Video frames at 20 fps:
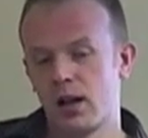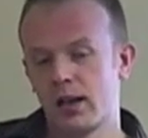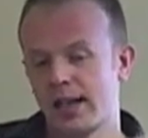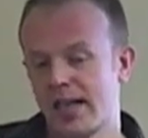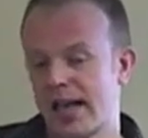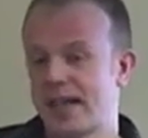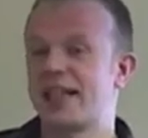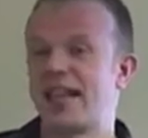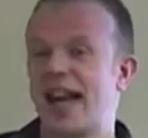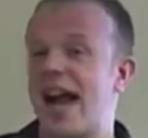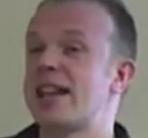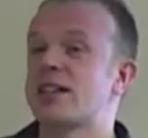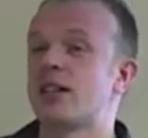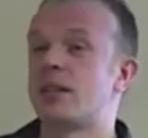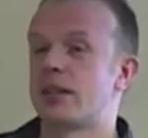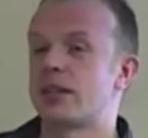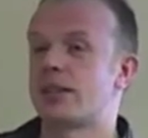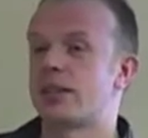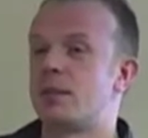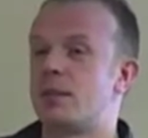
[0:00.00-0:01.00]
getting
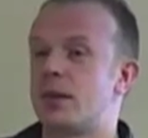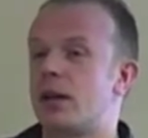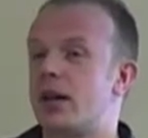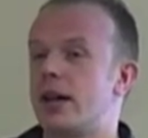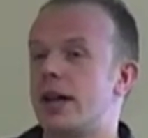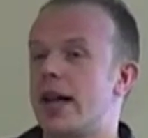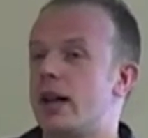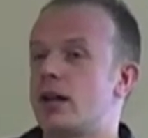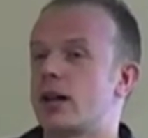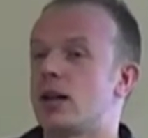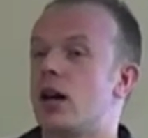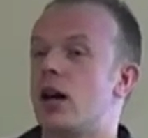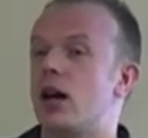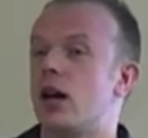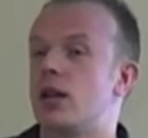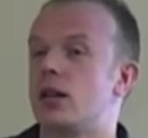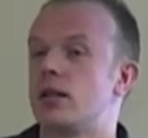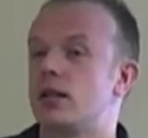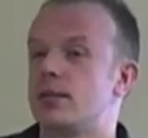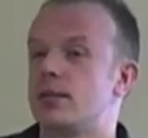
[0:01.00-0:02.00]
adults to buy alcohol.